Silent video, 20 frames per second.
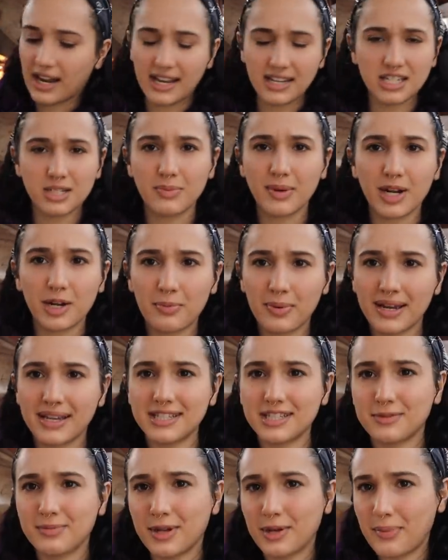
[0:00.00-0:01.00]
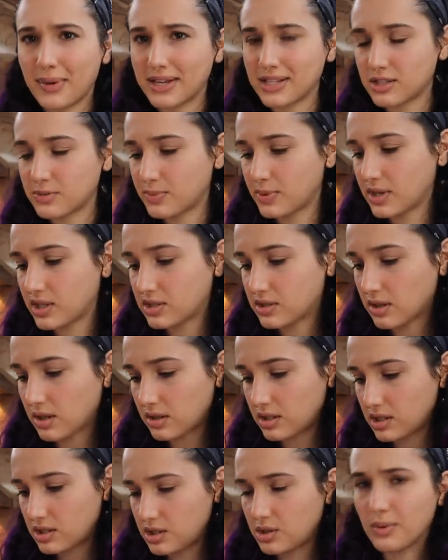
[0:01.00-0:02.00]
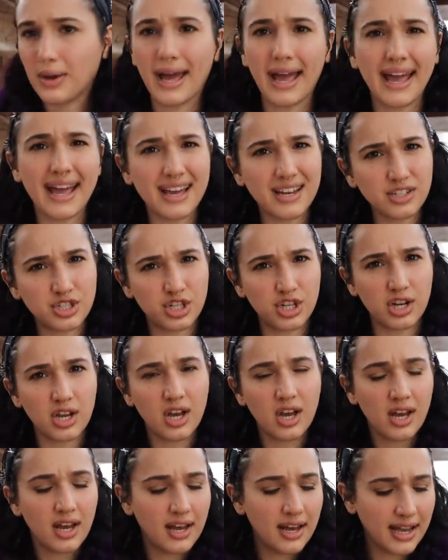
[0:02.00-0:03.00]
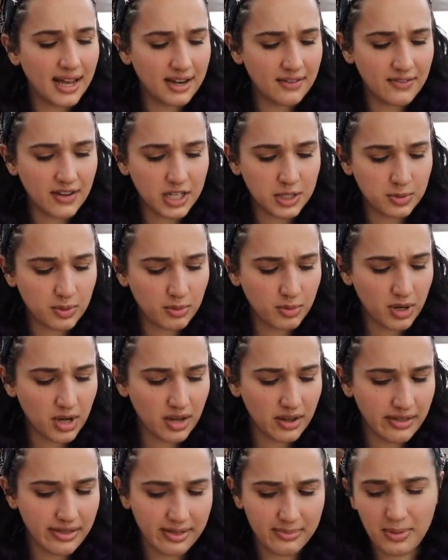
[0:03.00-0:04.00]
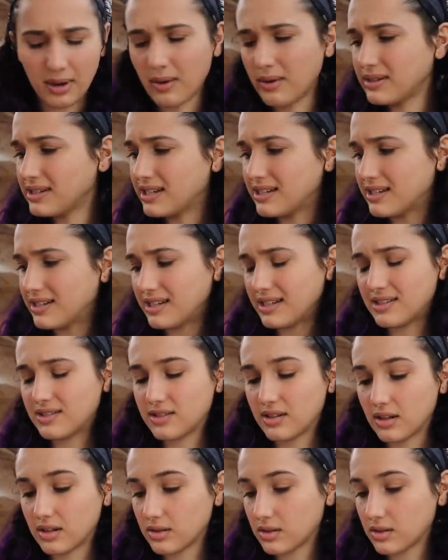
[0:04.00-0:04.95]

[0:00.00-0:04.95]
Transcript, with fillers: And tomato paste. Tomato paste is pretty salty too. And ch and vegetable broth. Probably didn't need salt.